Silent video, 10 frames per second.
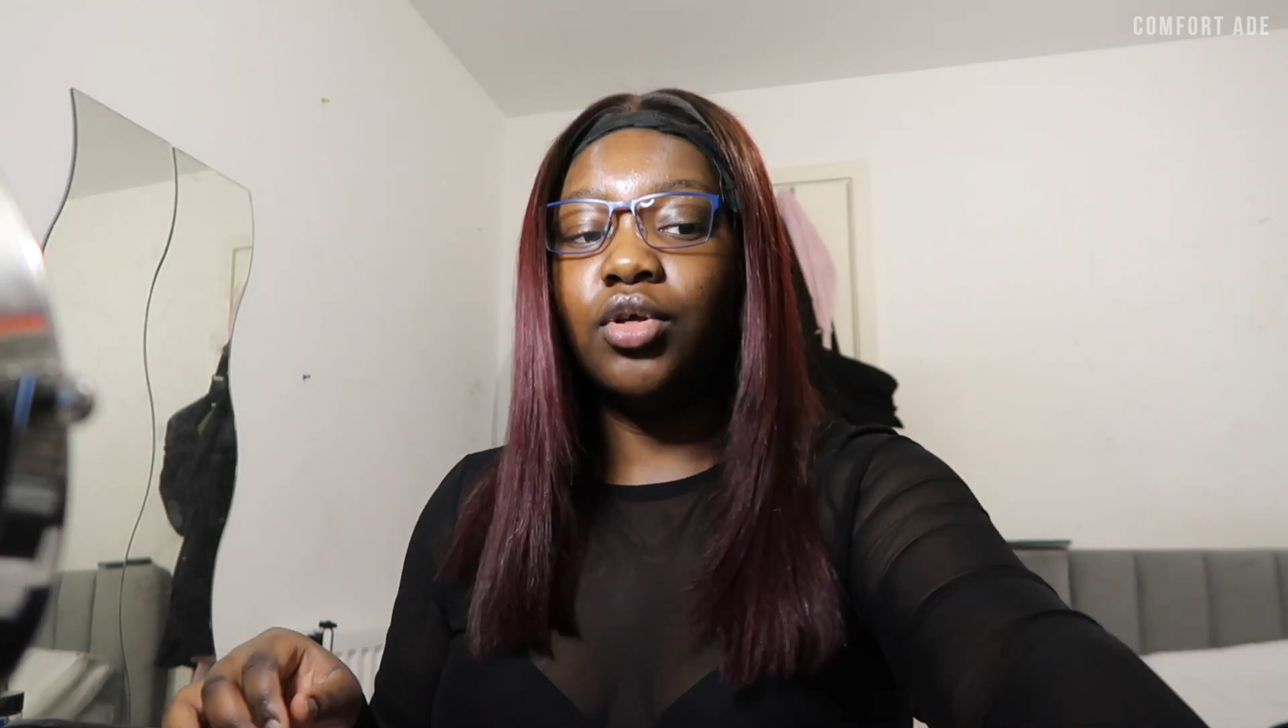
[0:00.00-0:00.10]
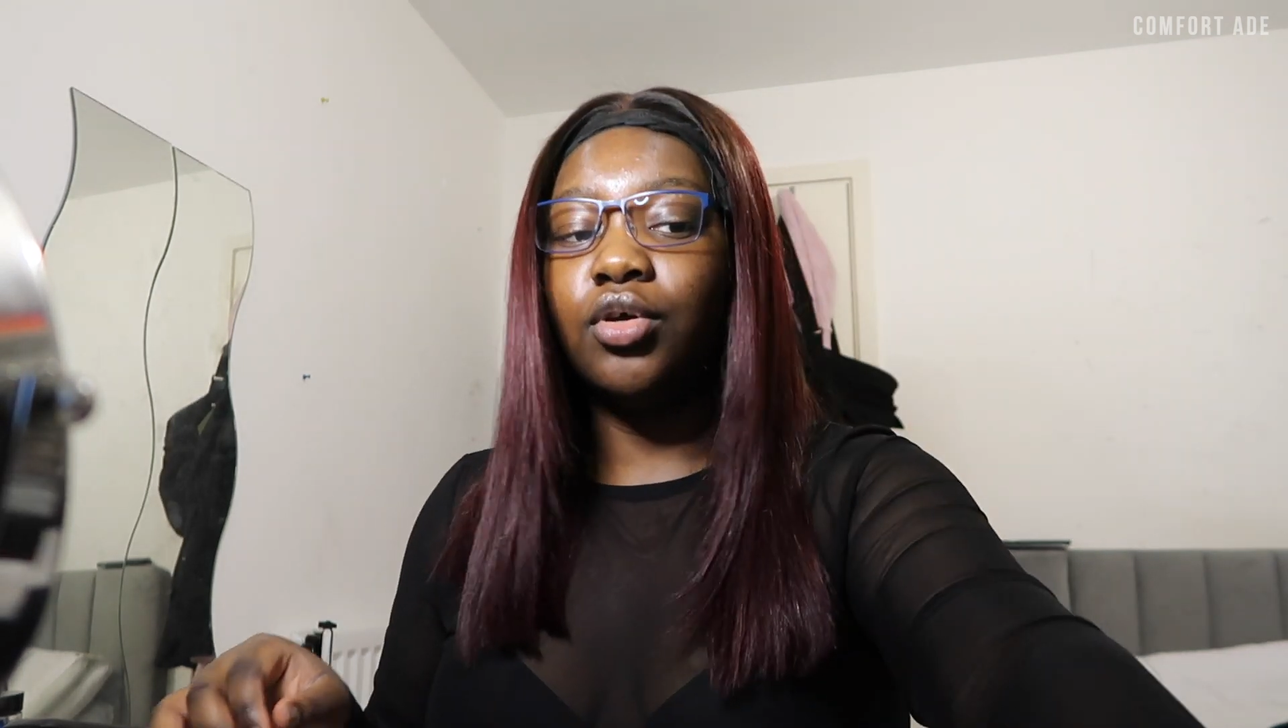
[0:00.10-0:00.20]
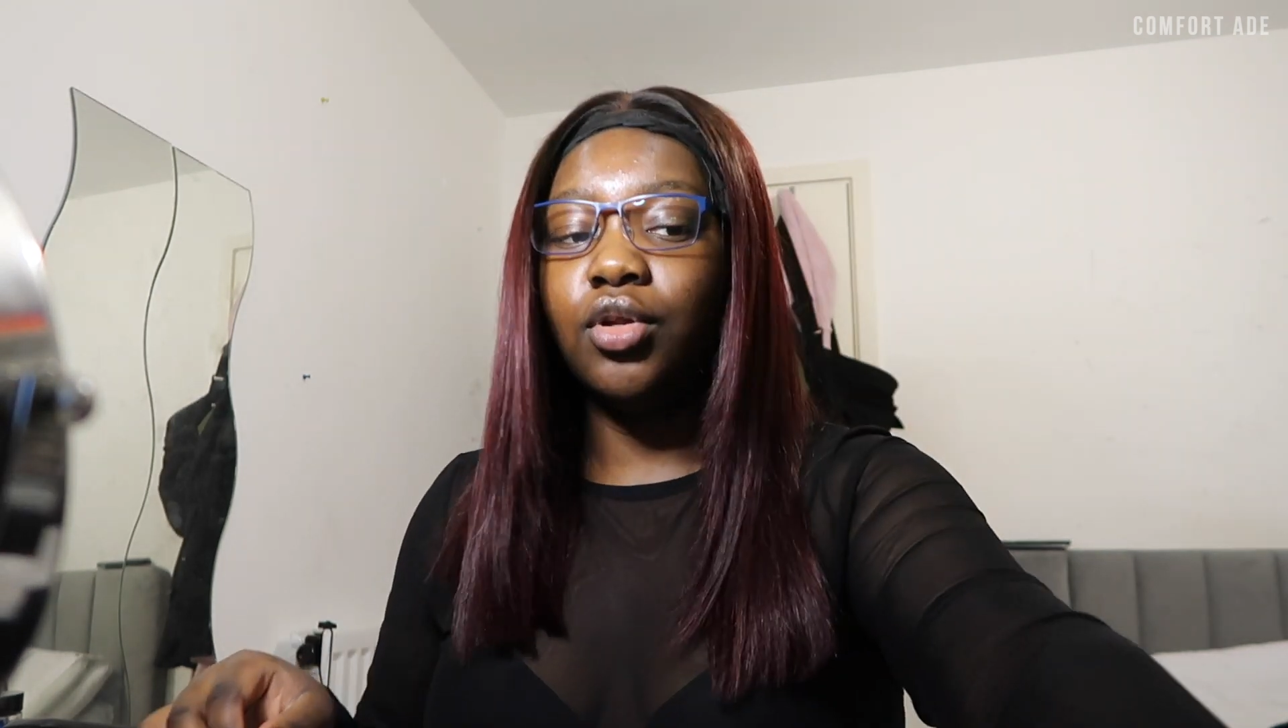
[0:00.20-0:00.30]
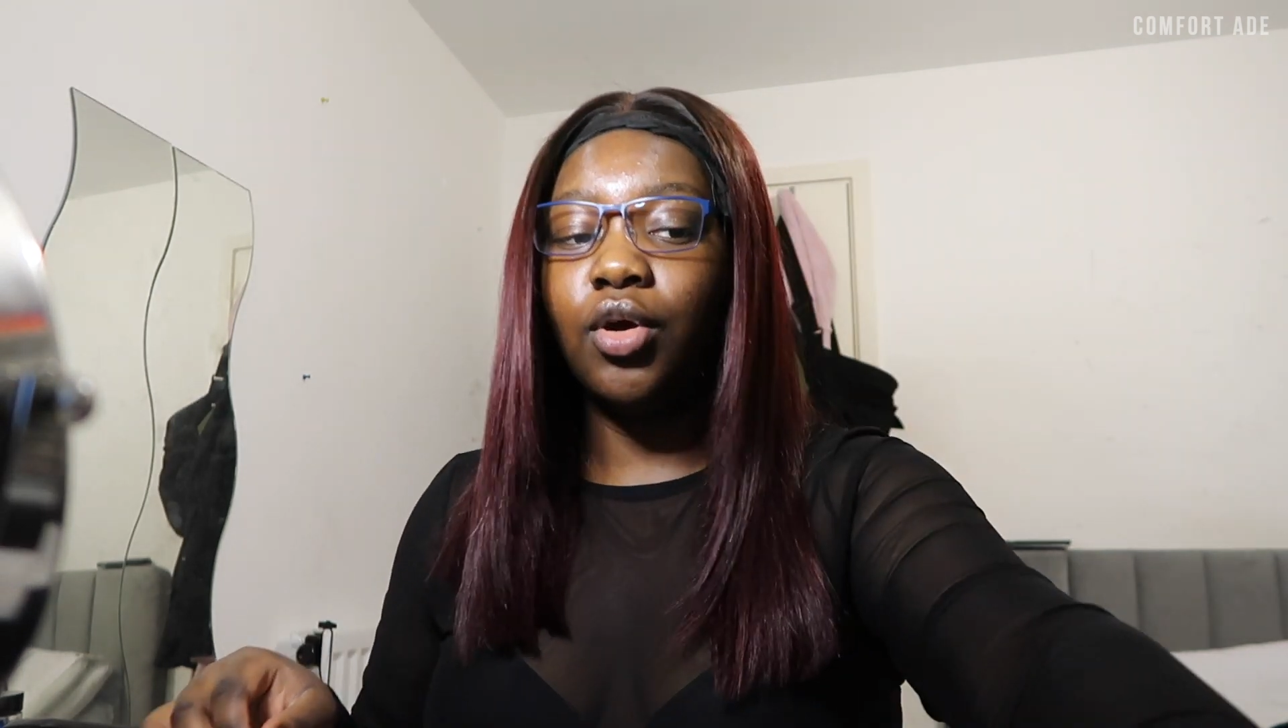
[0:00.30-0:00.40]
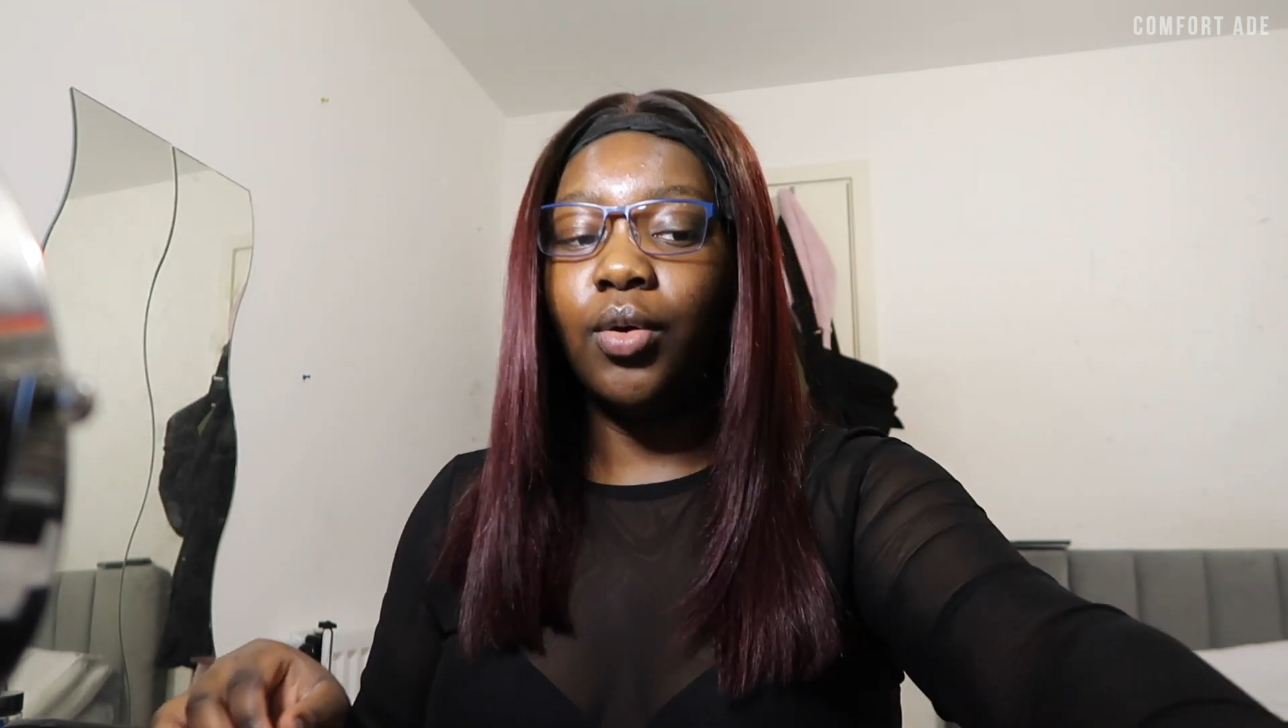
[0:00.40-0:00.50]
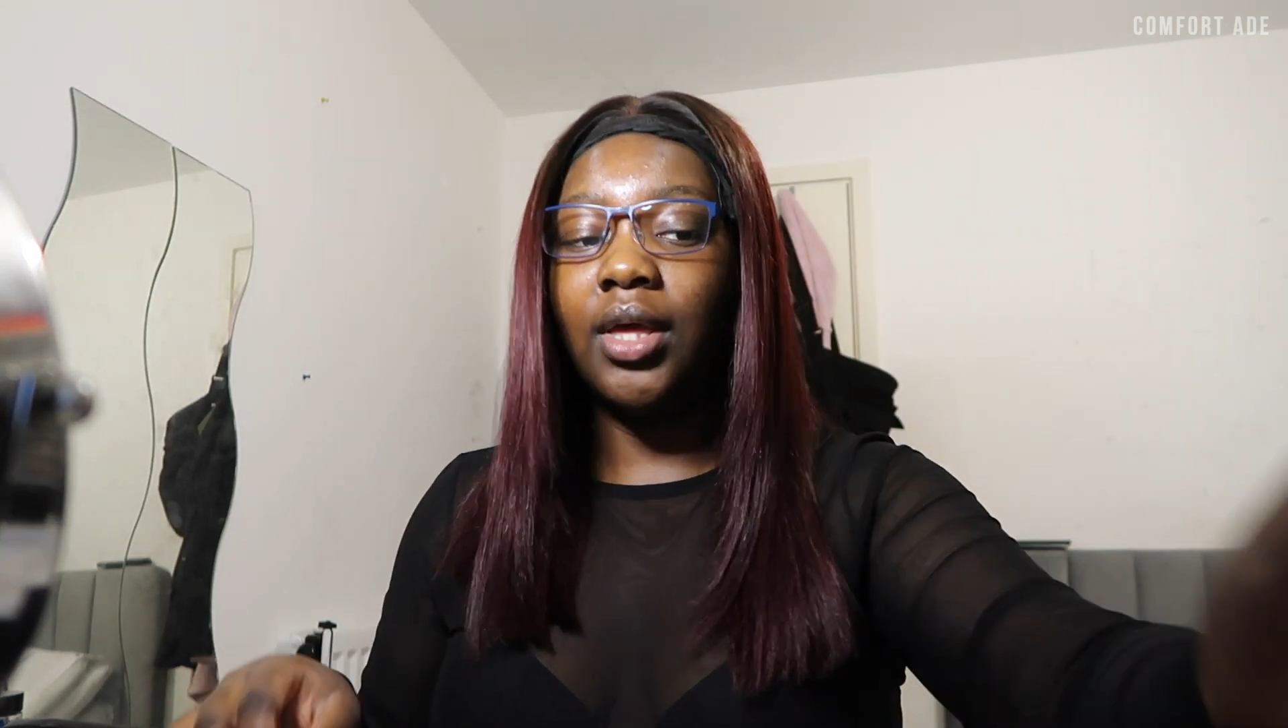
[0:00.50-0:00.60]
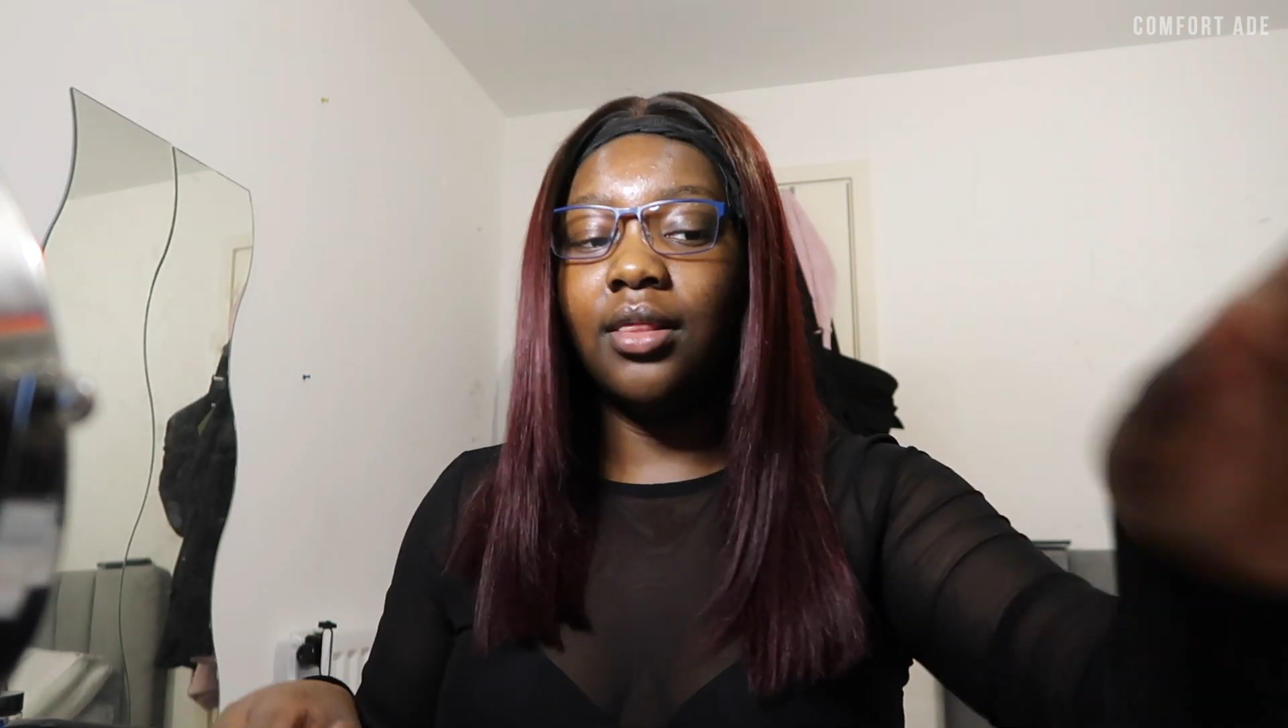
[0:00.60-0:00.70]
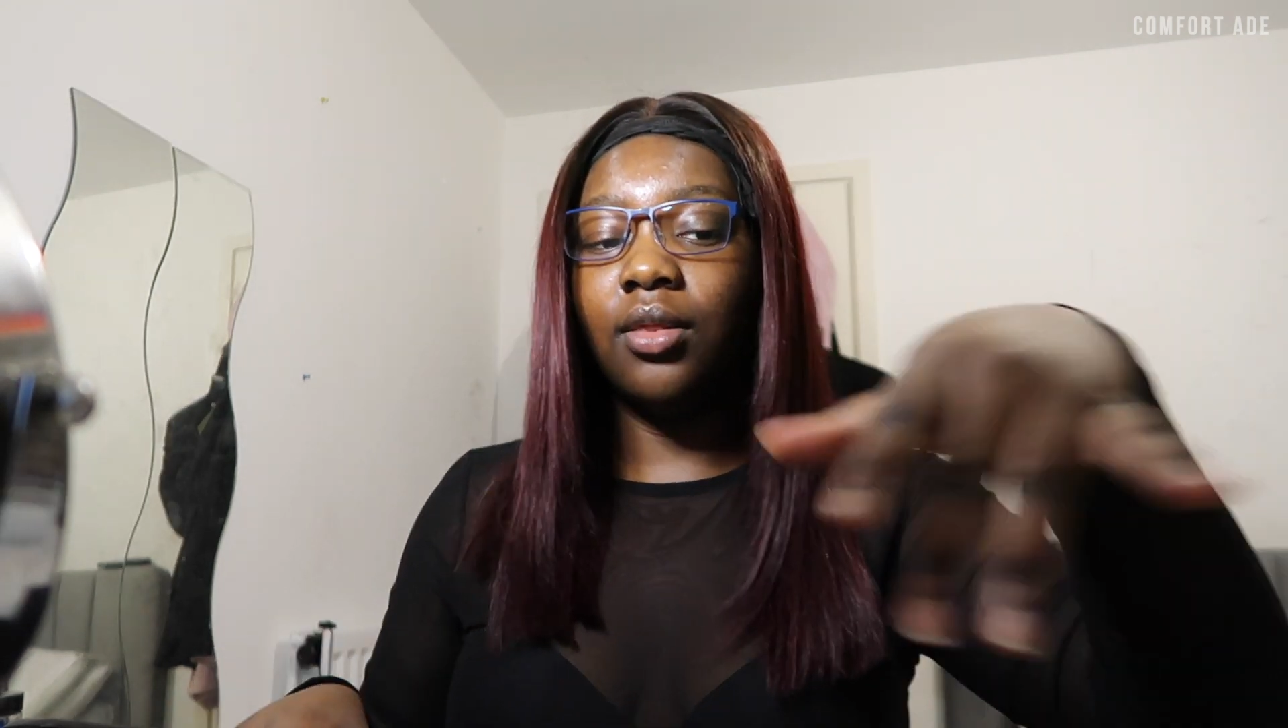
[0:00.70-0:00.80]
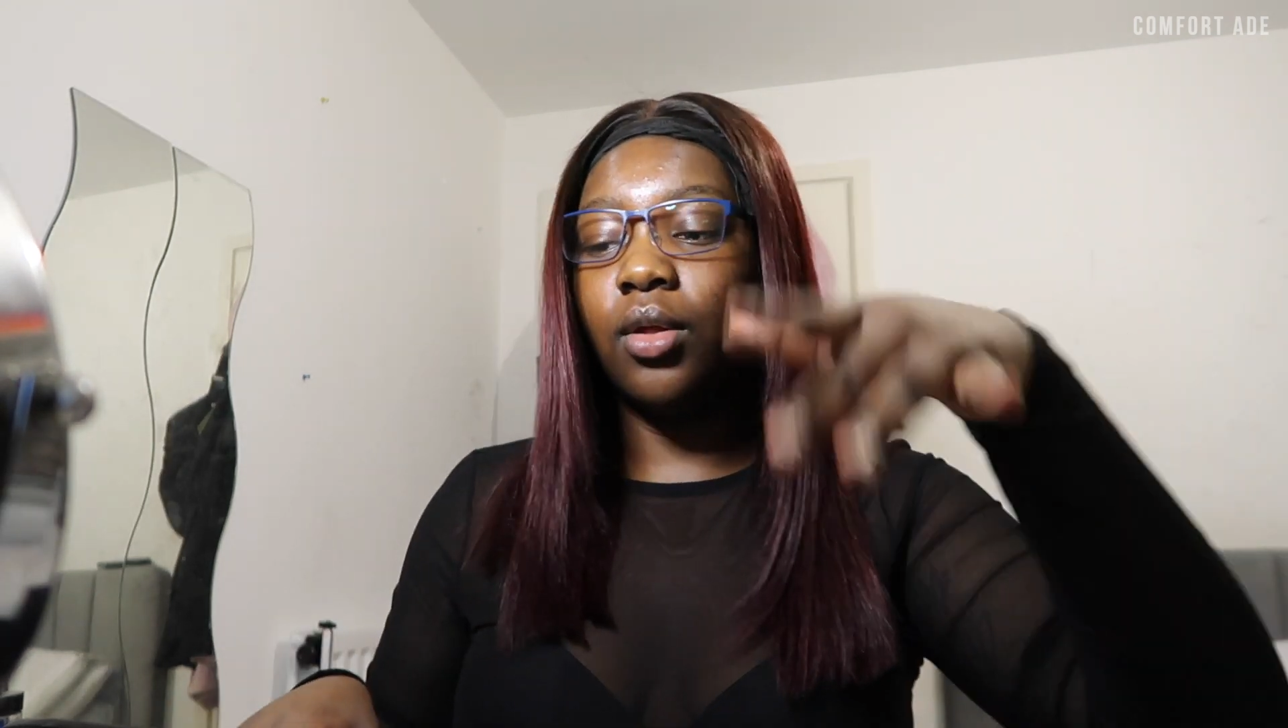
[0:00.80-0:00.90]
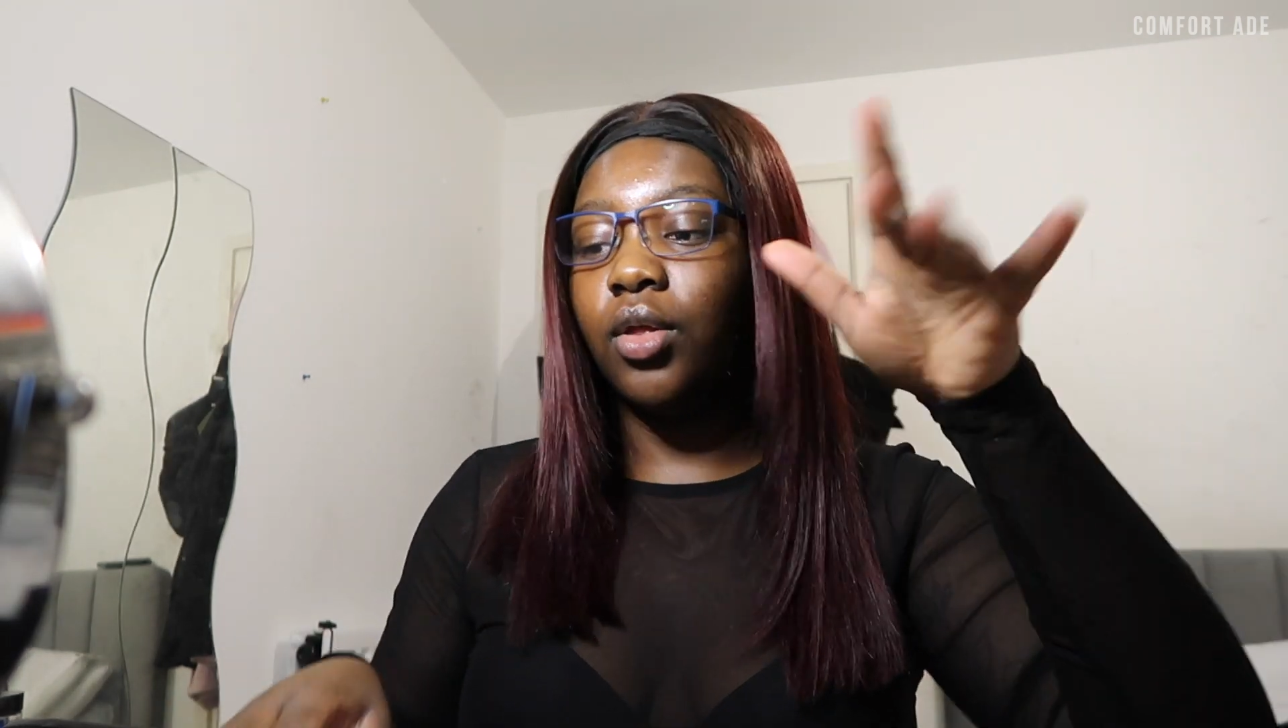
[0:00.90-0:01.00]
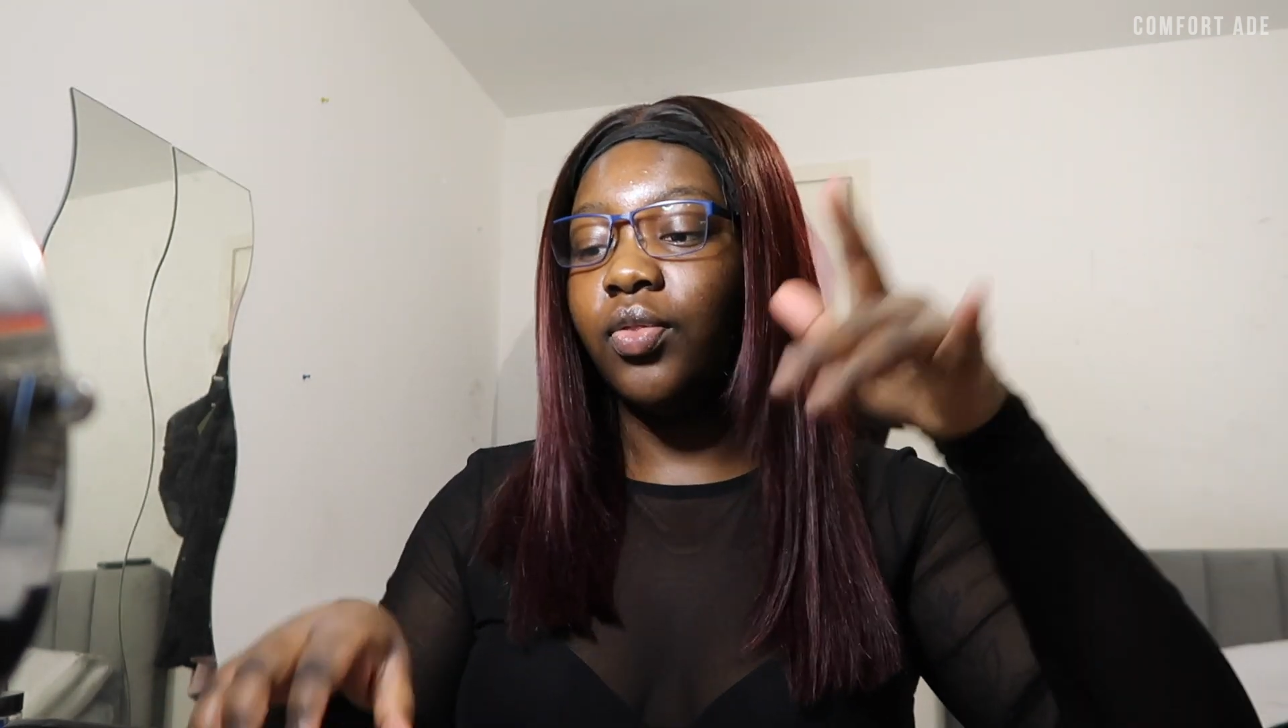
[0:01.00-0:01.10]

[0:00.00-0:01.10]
So you know, in